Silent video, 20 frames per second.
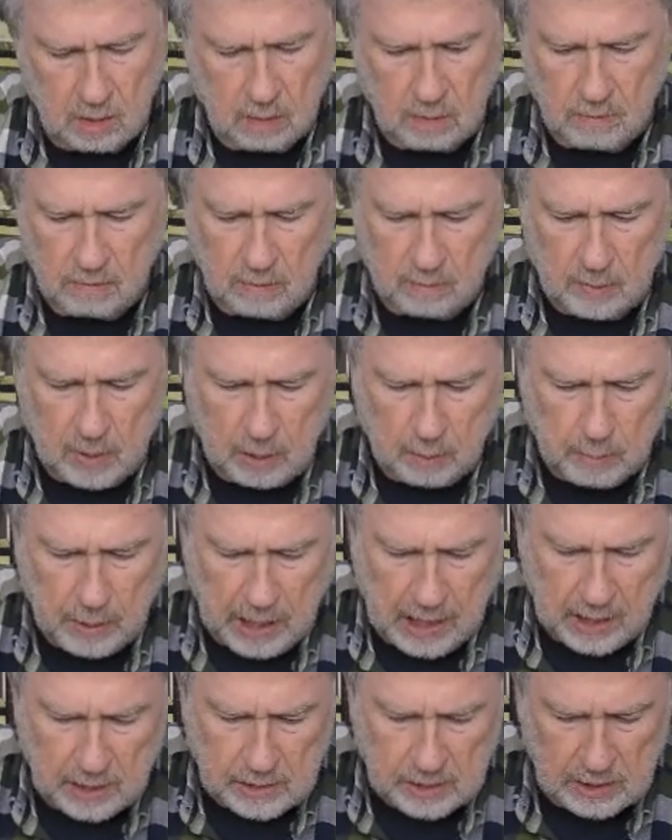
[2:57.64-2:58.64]
from our
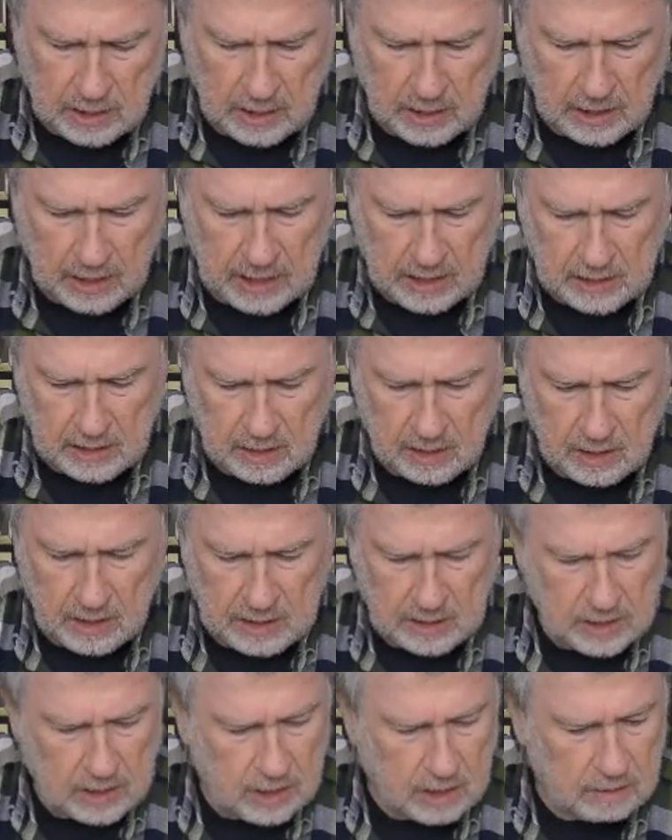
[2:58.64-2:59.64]
box. And again,
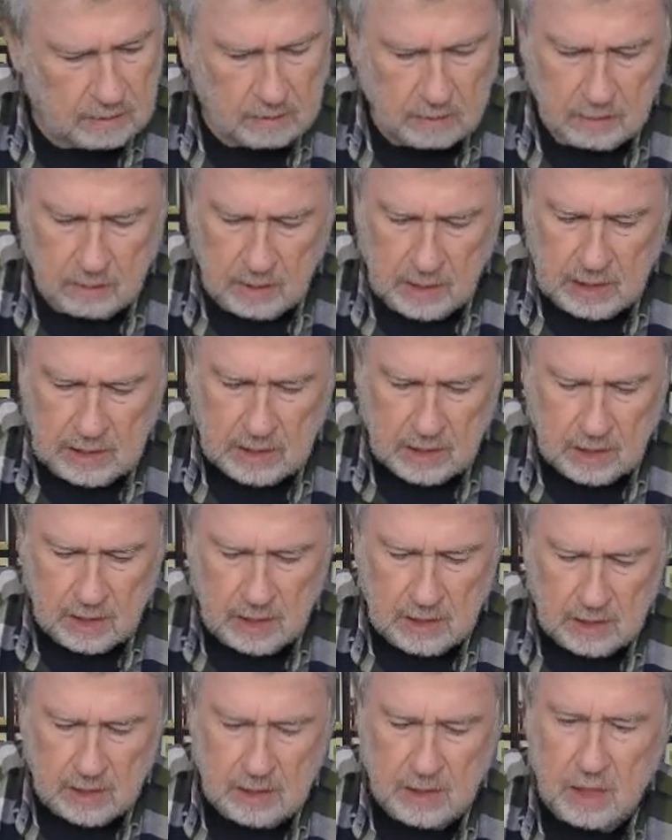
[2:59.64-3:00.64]
these are
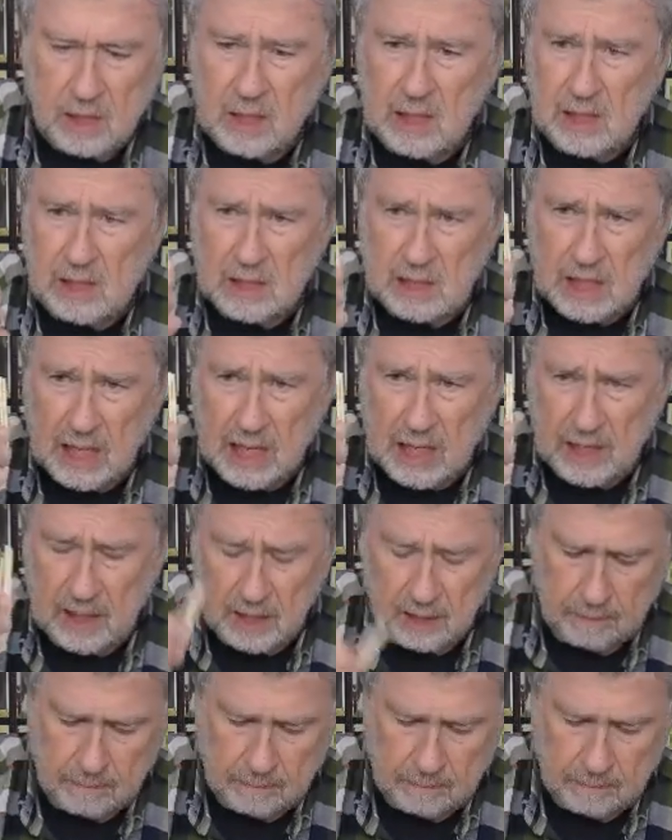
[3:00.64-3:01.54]
these sided